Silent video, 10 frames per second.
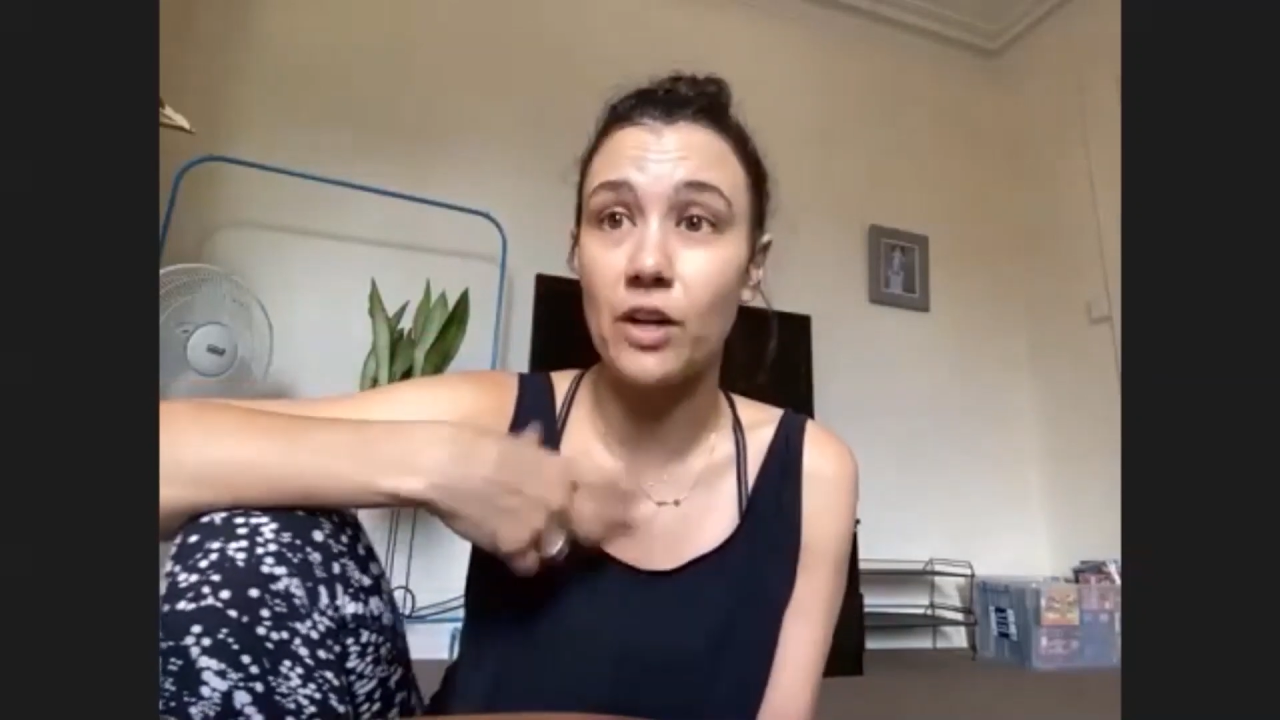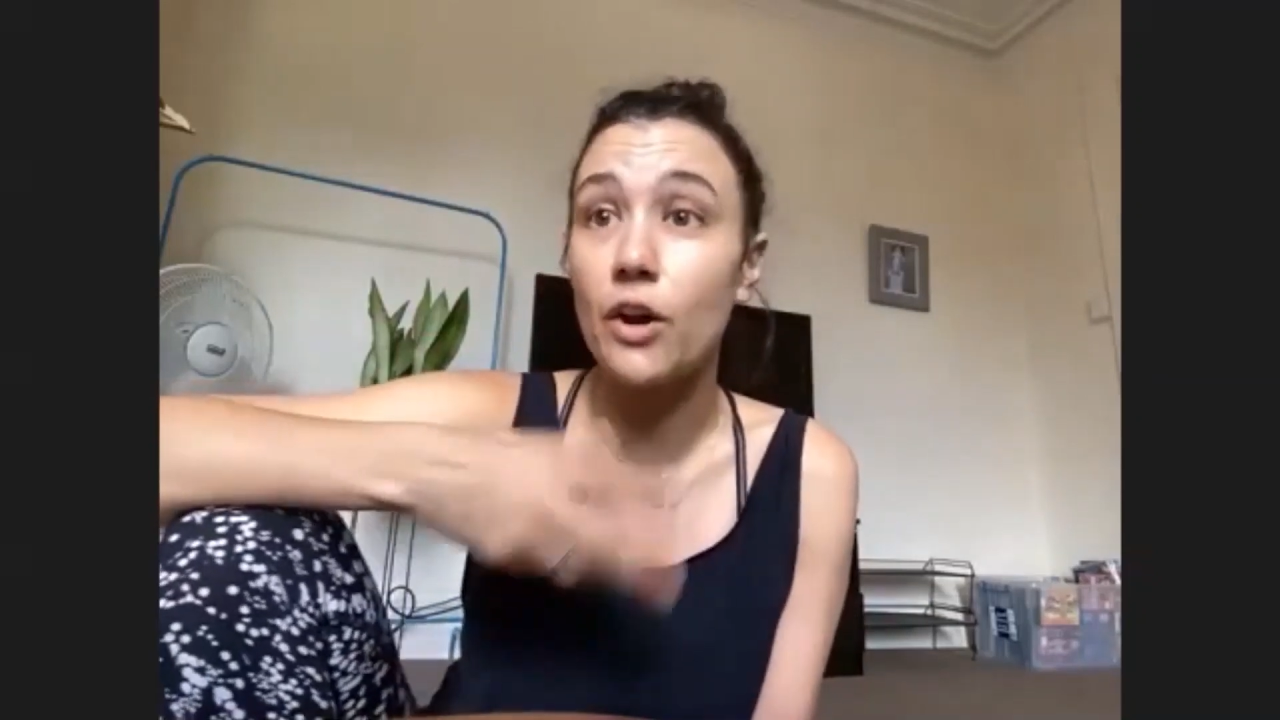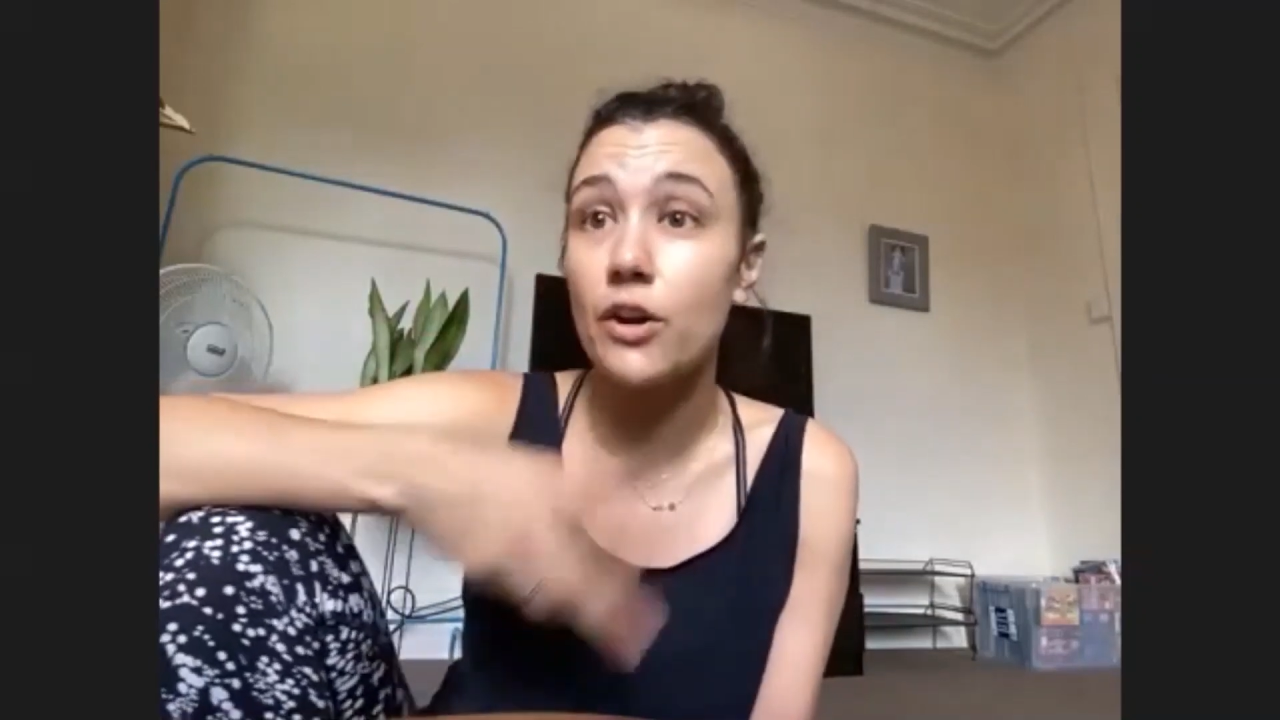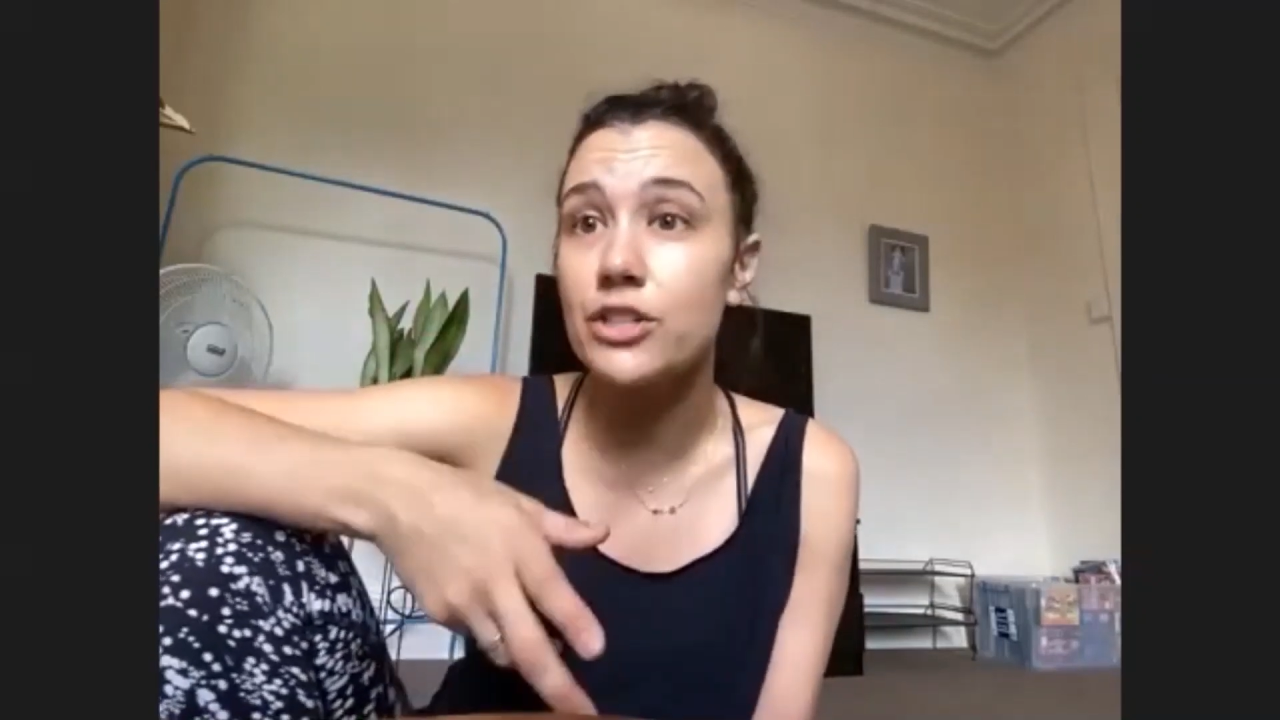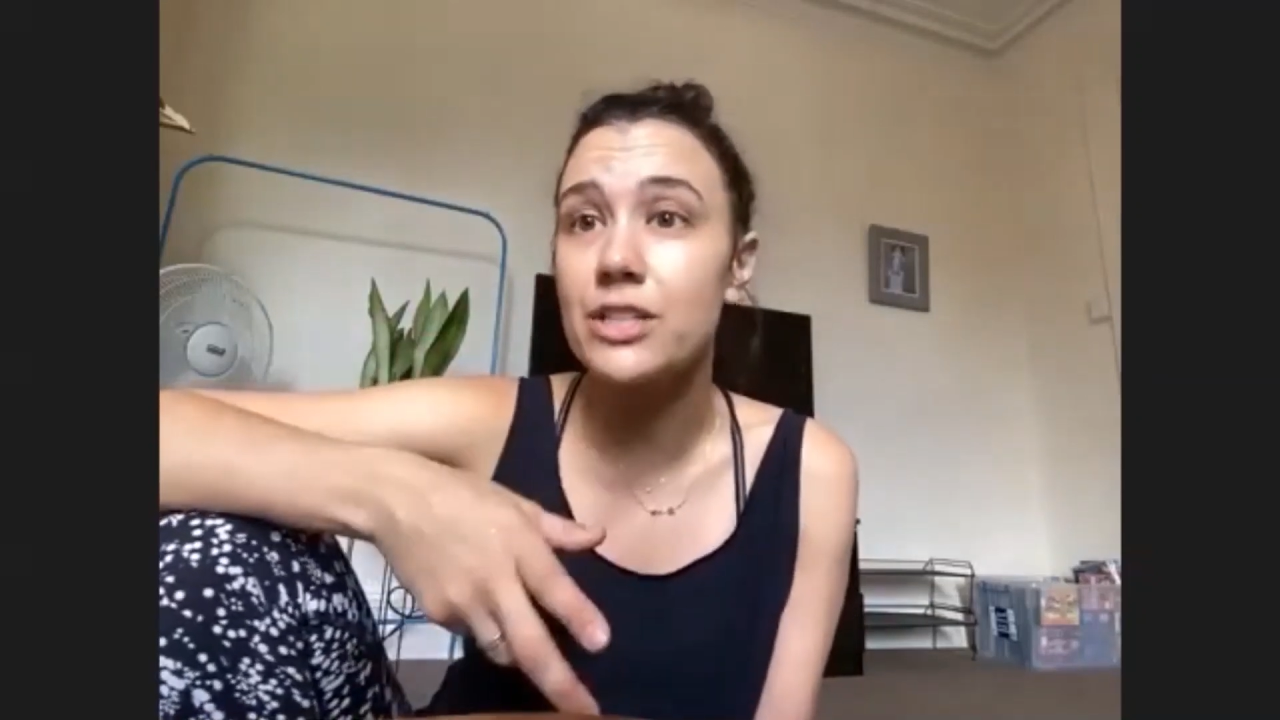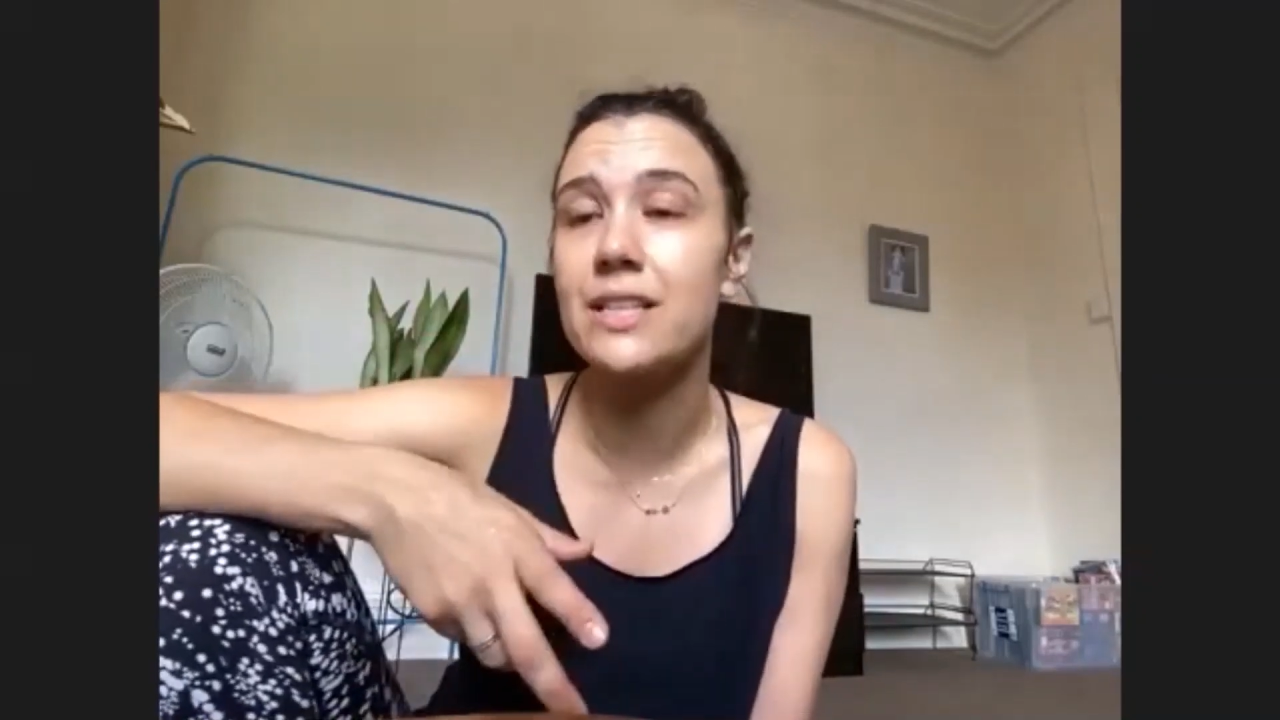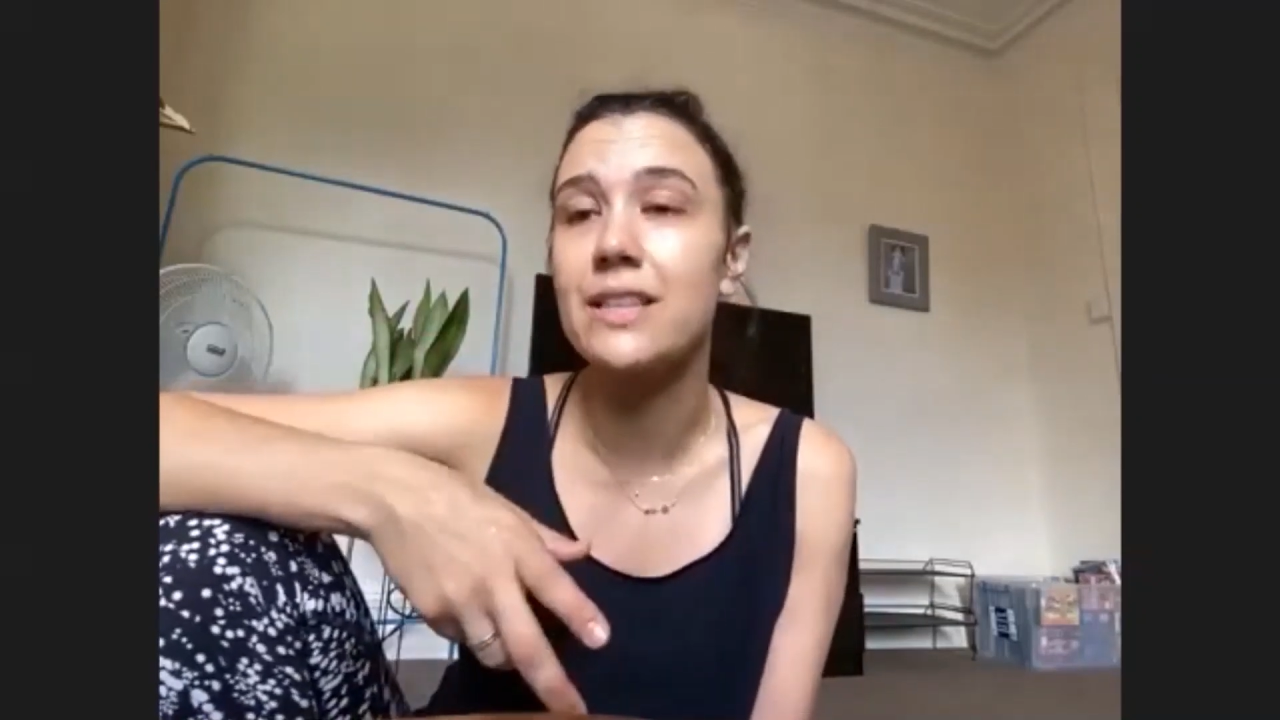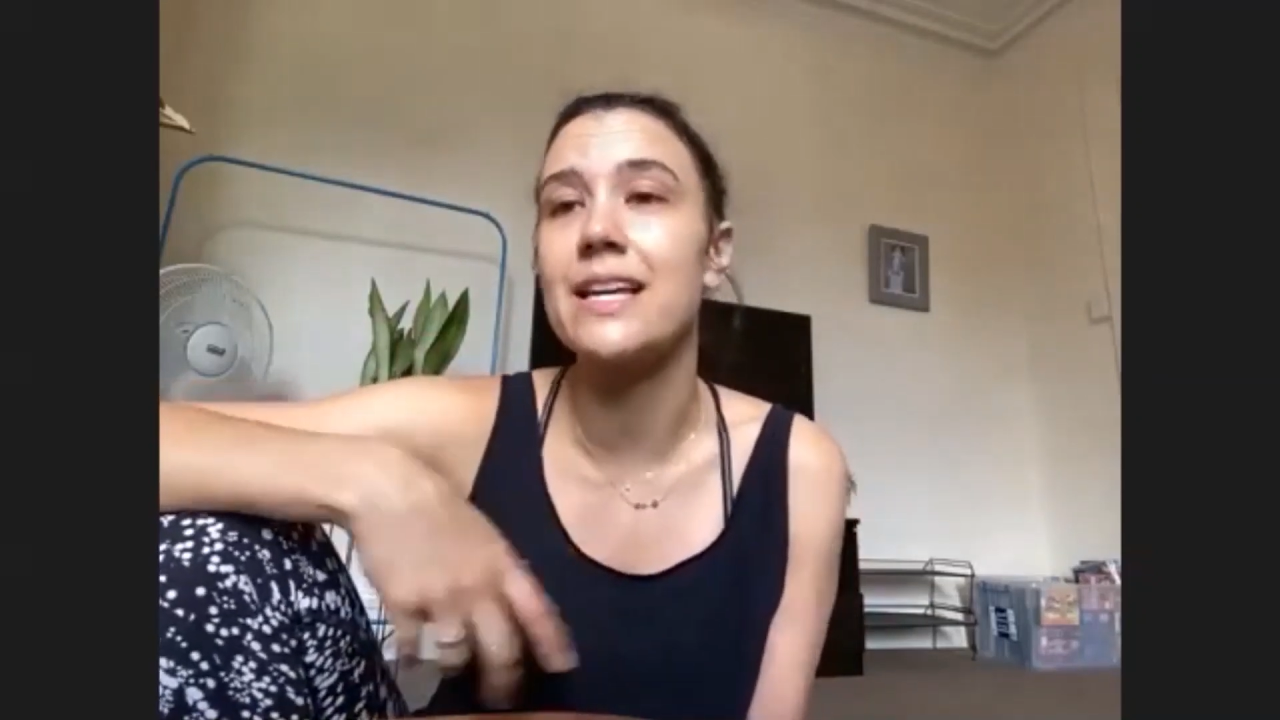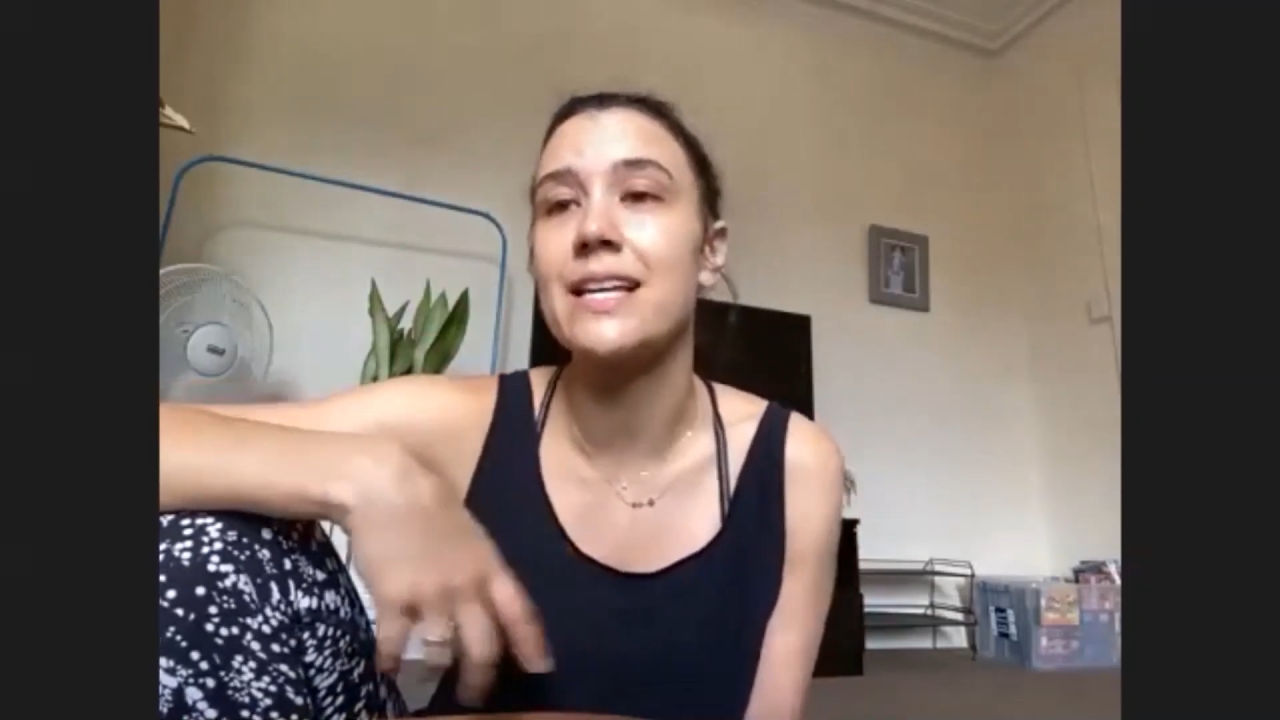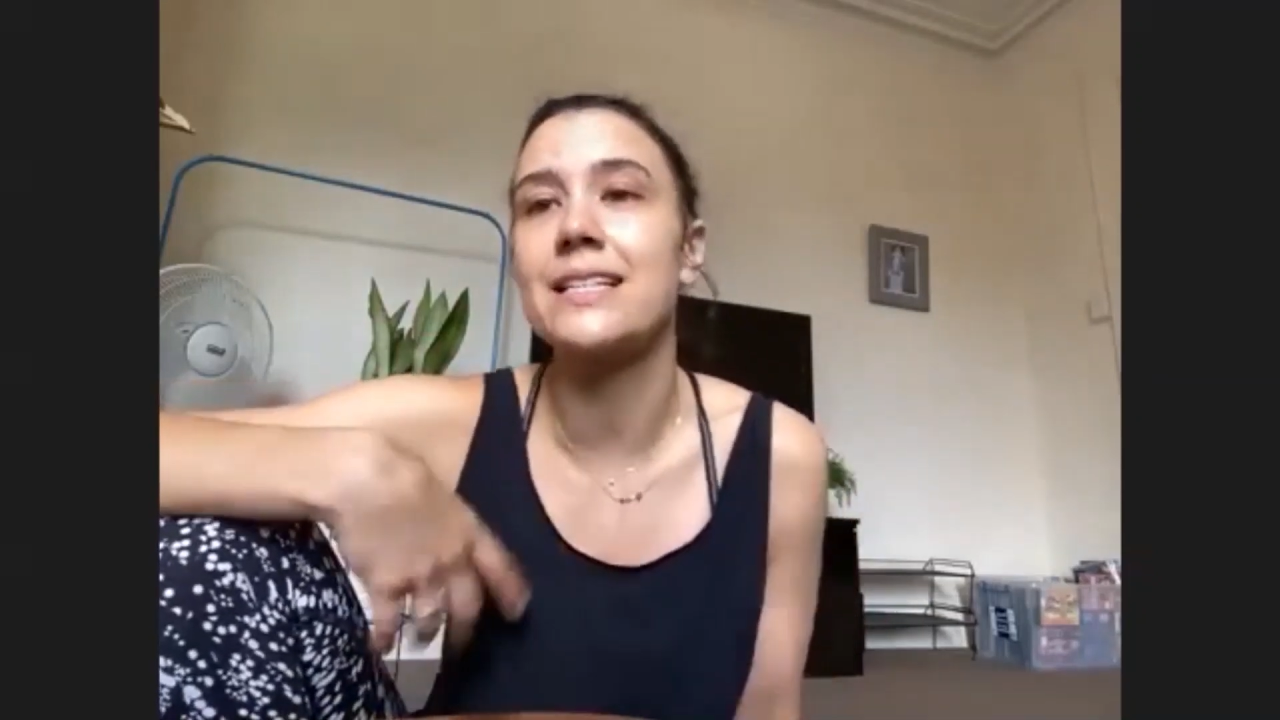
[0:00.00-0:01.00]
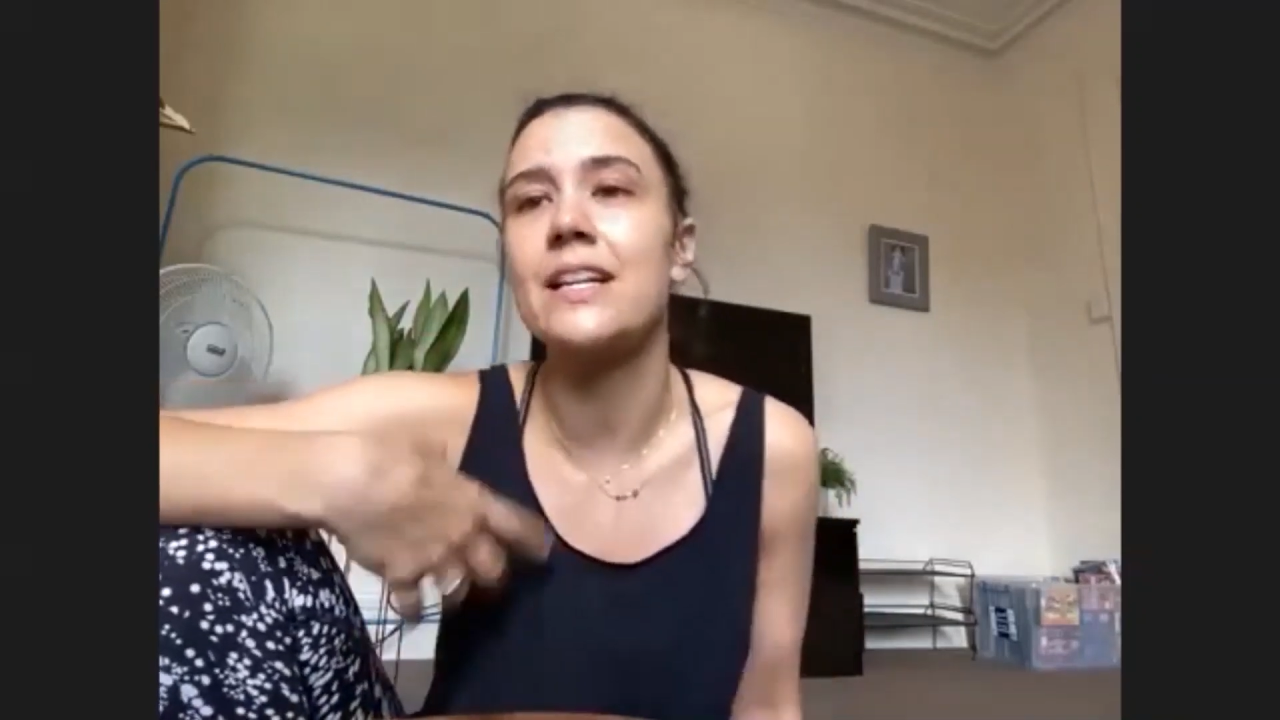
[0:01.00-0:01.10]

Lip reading: coaches and things.